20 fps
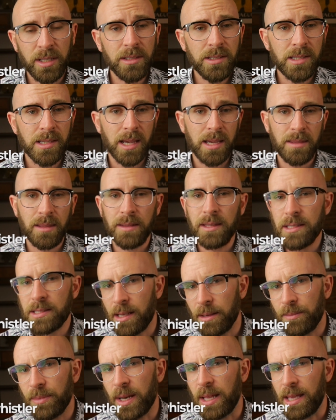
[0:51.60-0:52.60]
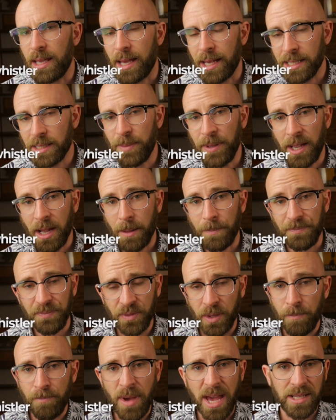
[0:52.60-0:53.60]
could say that this company has become
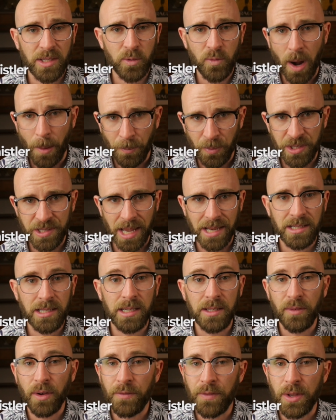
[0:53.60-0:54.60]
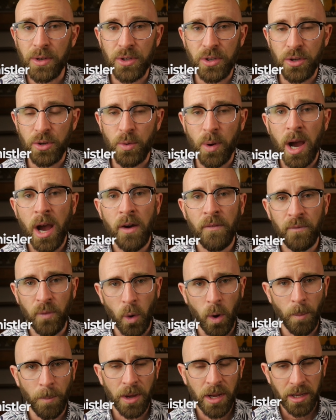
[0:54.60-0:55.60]
the best representative of the new
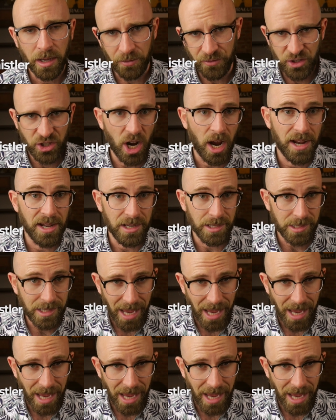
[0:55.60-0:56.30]
form of Chinese